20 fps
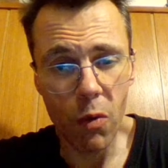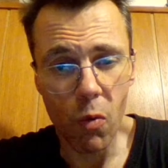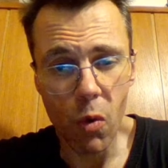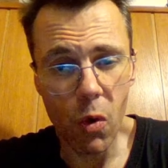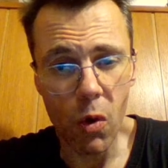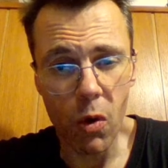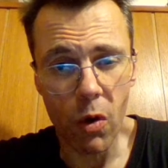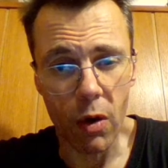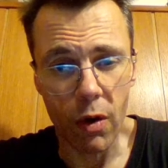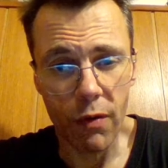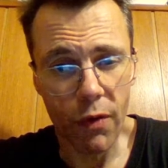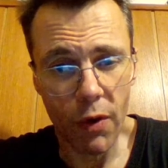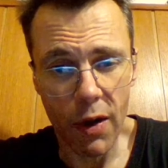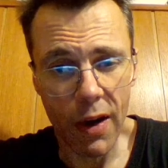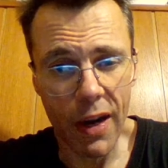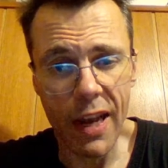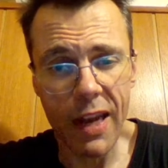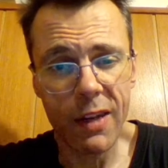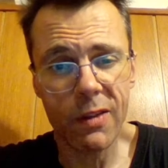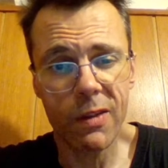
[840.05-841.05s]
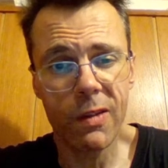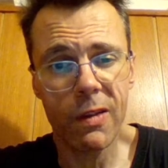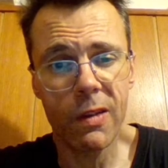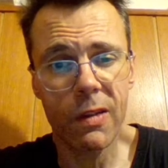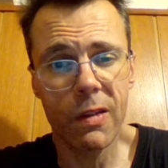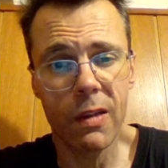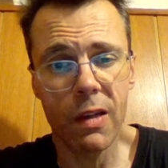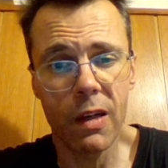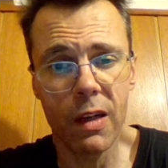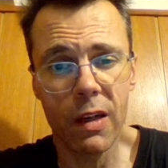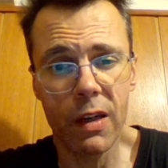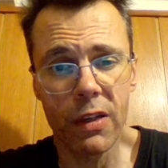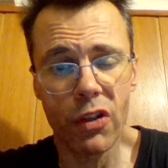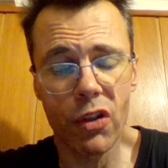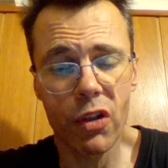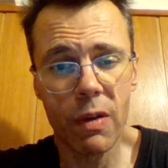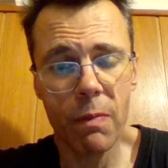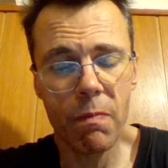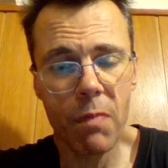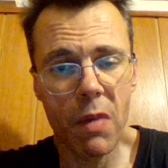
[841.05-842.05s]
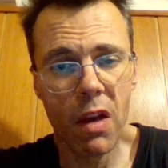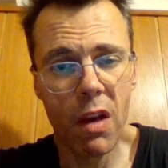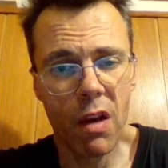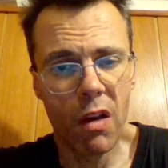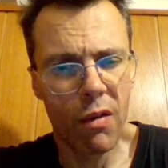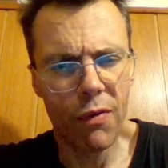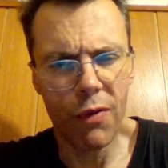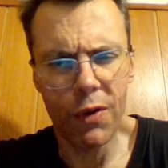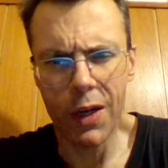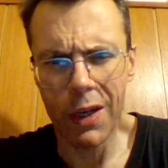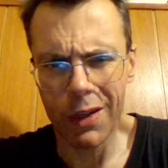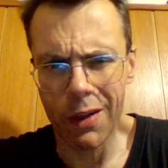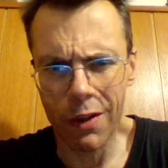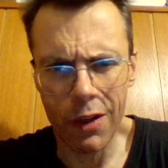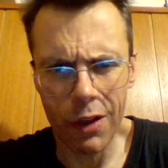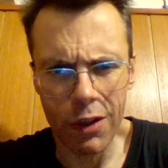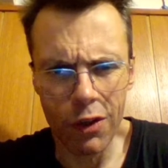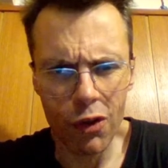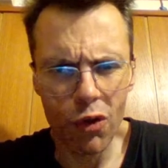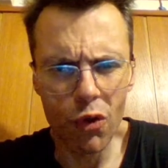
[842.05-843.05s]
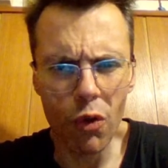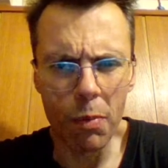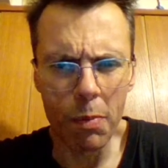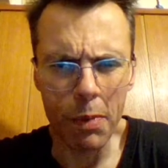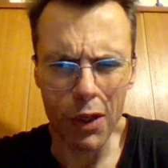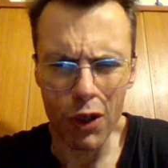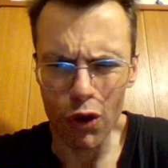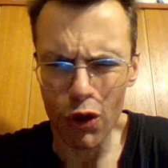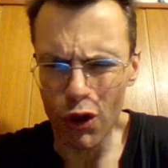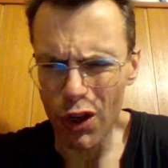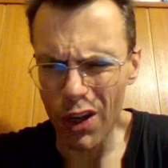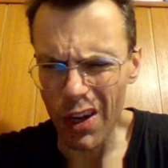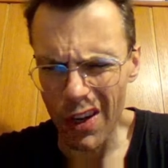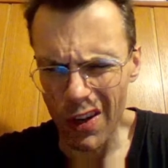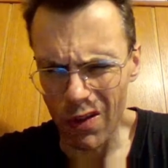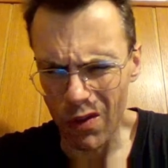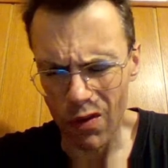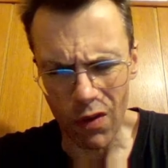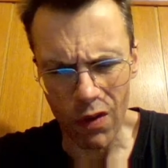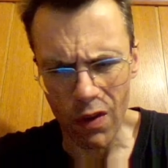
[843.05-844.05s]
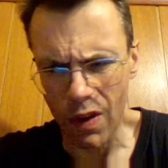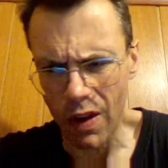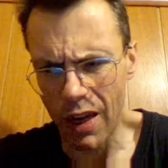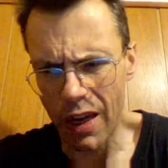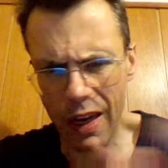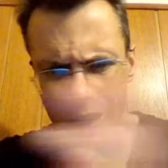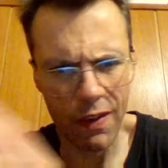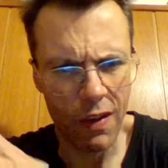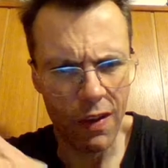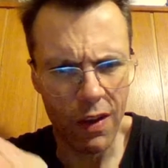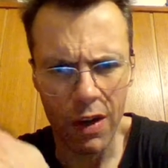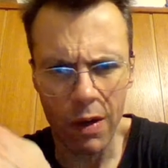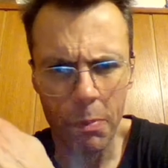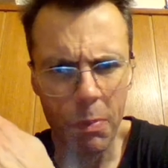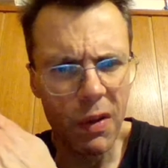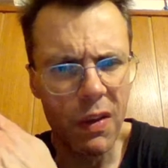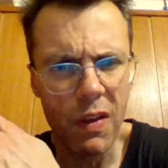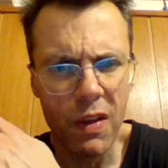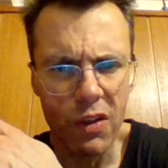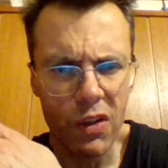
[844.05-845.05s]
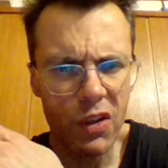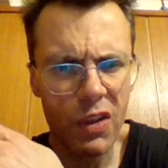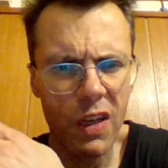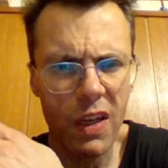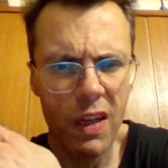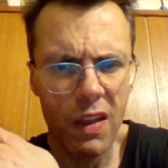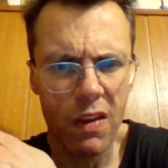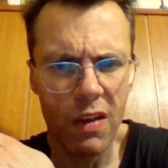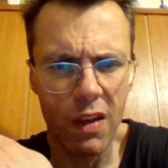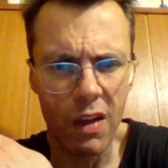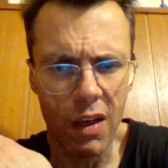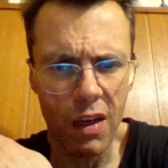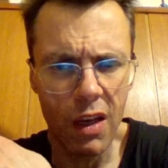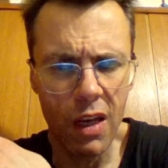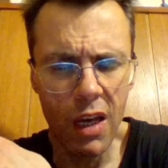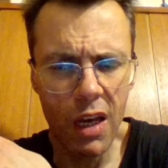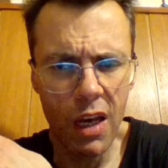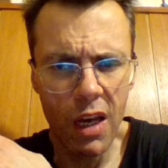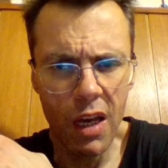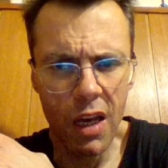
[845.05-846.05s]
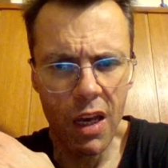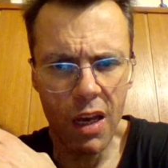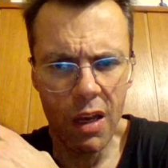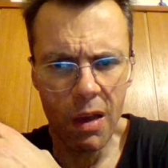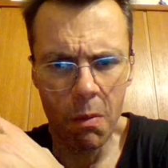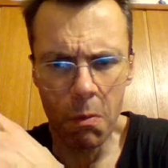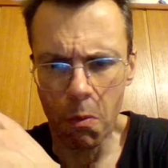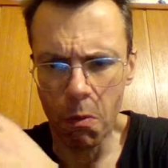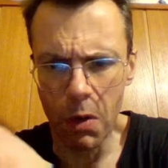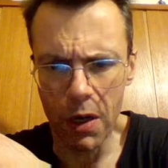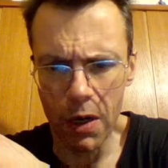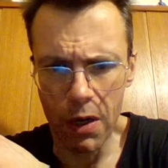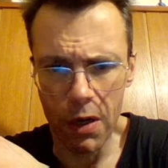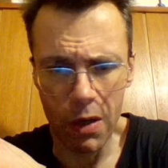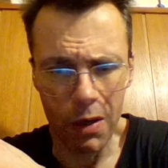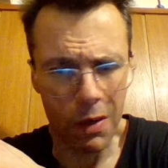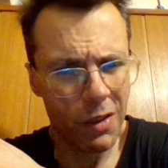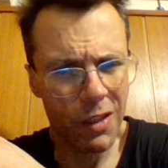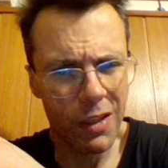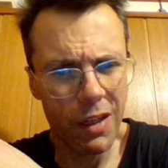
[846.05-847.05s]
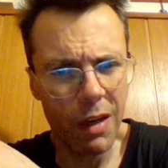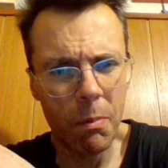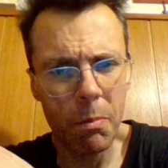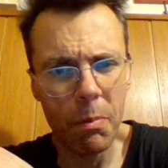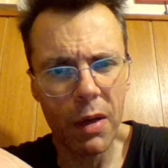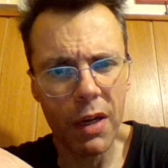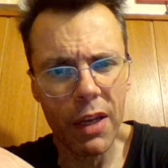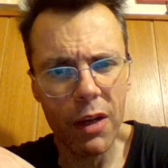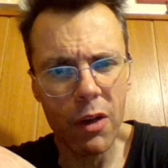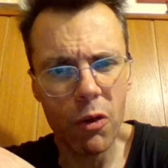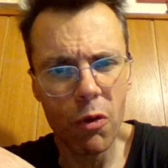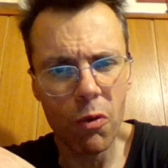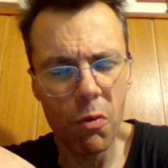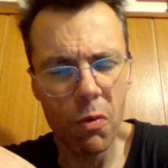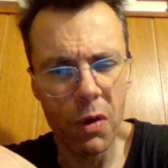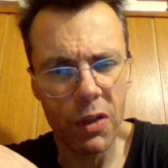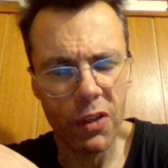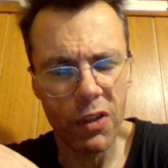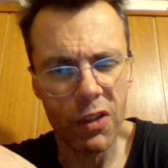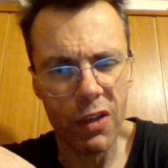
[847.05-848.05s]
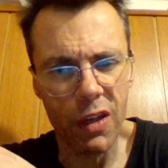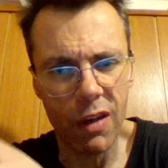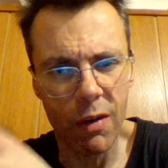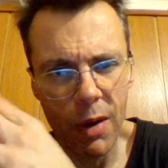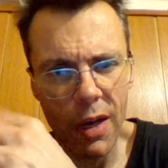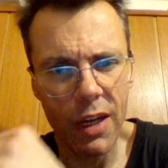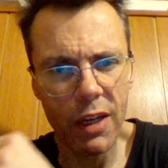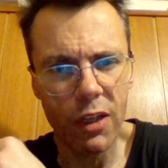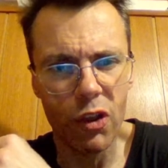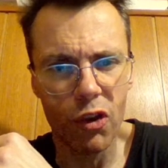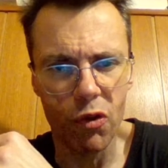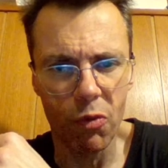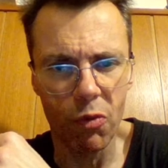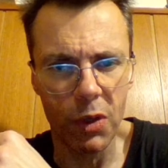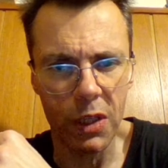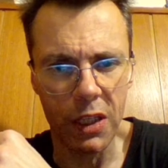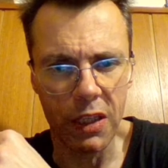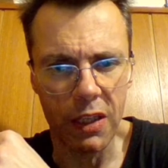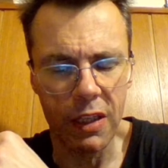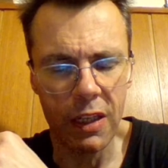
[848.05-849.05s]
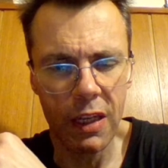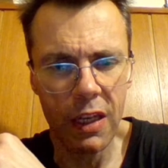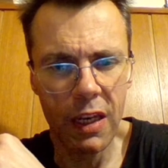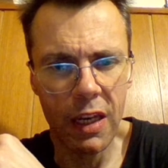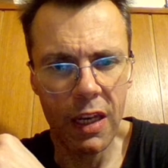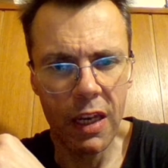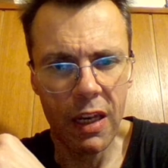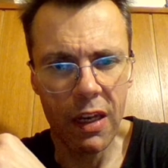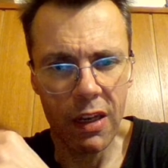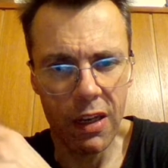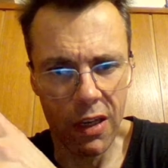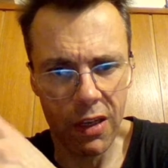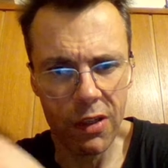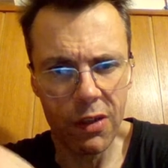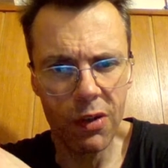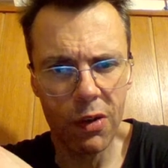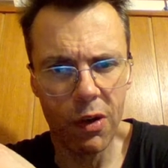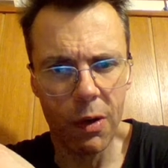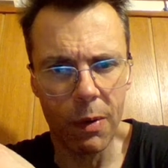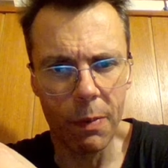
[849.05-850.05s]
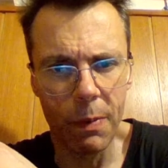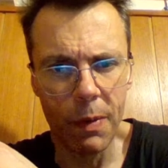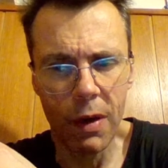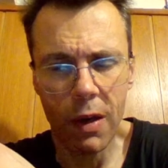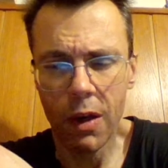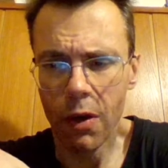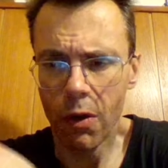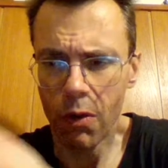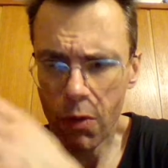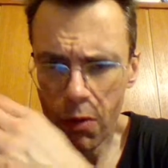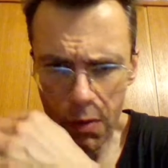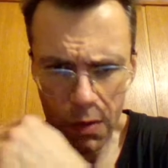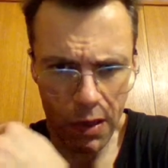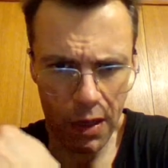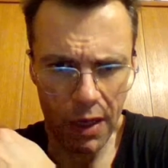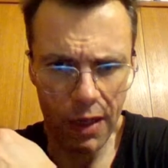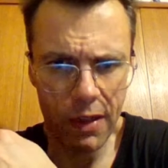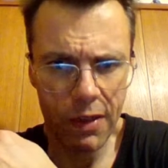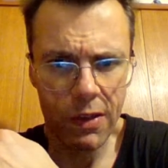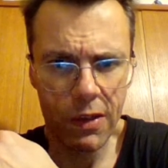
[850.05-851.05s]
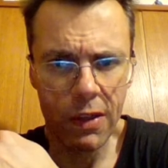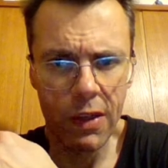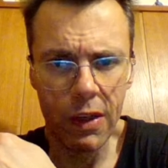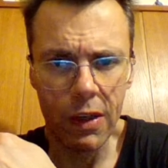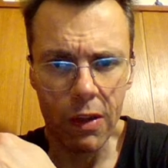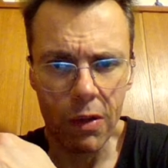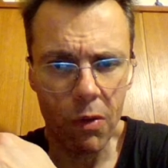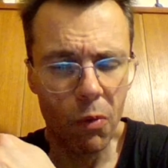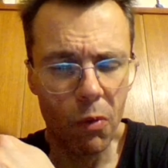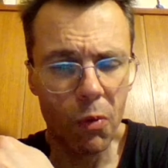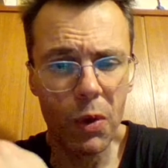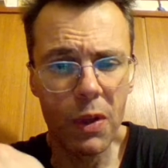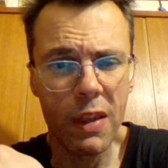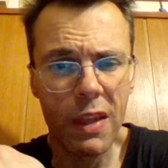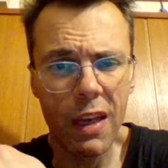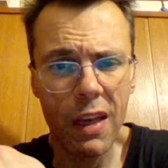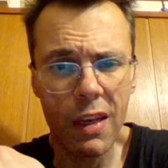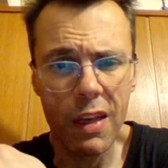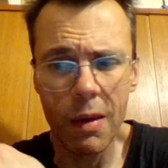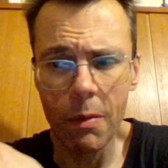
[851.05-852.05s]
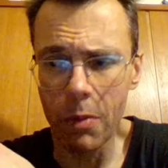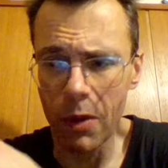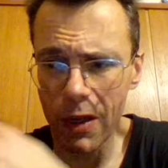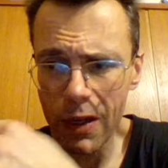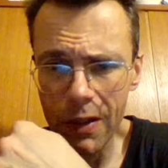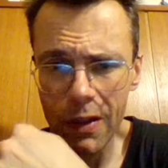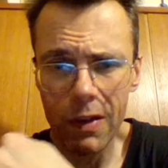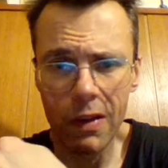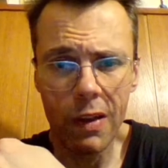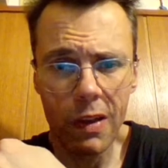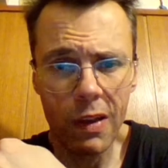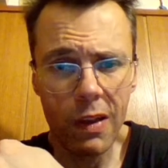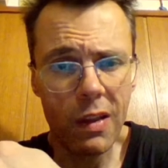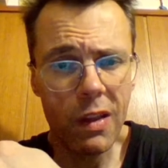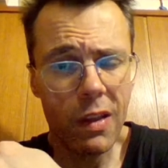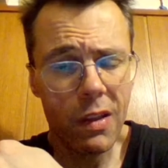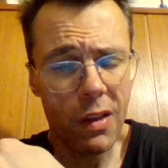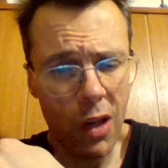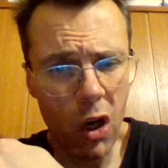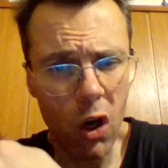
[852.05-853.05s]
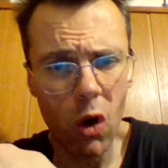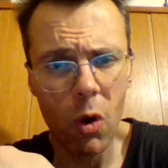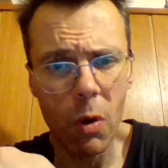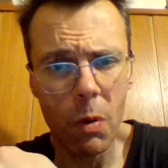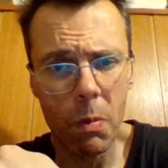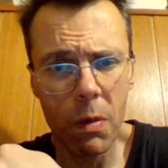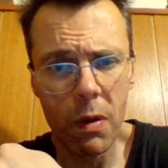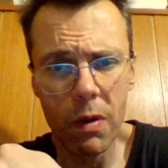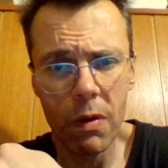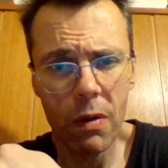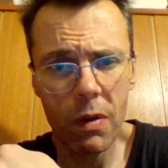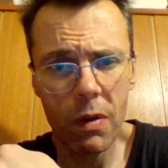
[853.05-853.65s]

a walk, for exercise. Father did stupid shit, ended up in the city where somebody who was arranged with a Serb instead would take him rather than at home.